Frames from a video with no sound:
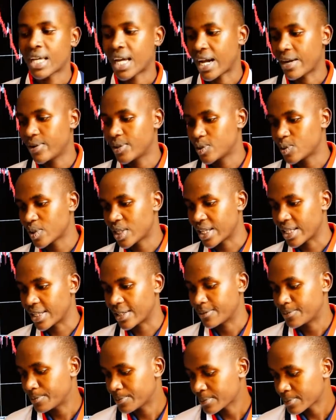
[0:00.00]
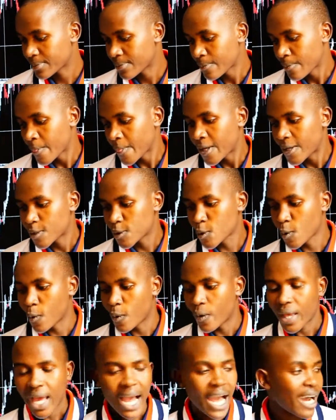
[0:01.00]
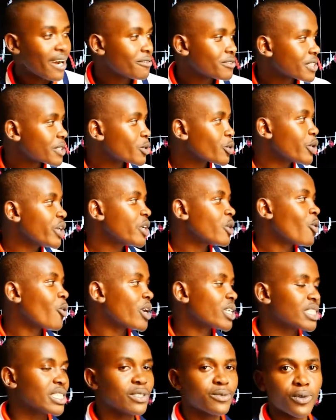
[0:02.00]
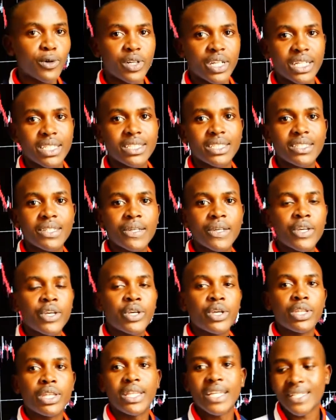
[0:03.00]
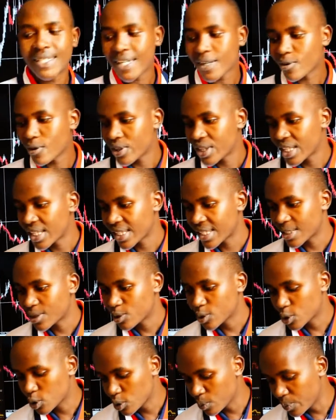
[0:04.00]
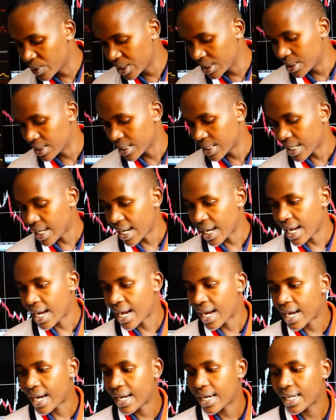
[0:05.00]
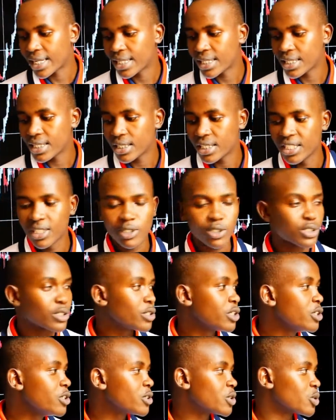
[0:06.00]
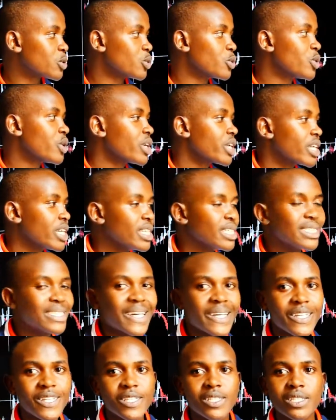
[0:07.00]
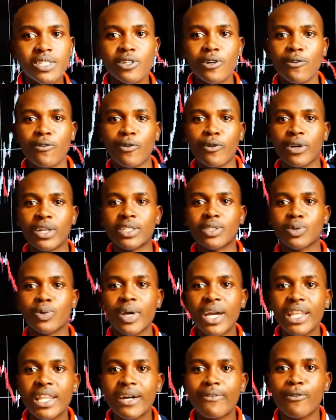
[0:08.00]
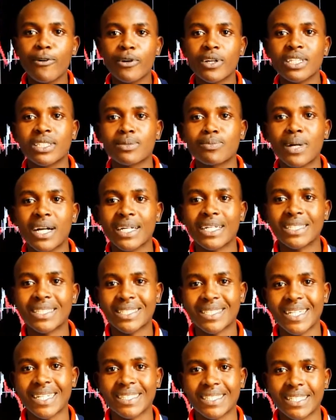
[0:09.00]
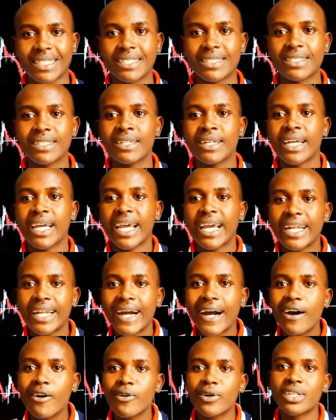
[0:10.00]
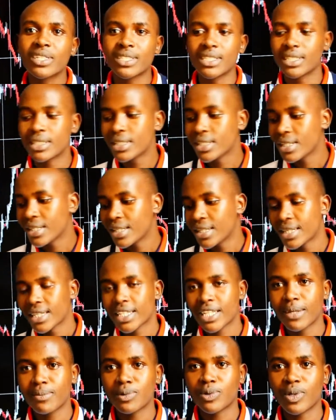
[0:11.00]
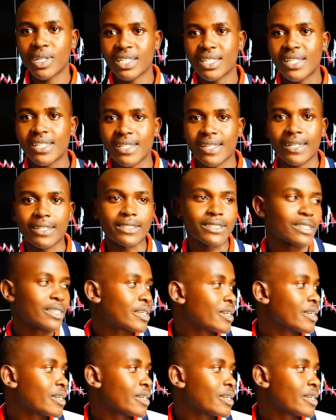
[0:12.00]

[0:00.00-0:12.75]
Are we together? So, after knowing what is forex, the second thing that you should be introduced to is the history of forex, where the forex market started and how it came to existence.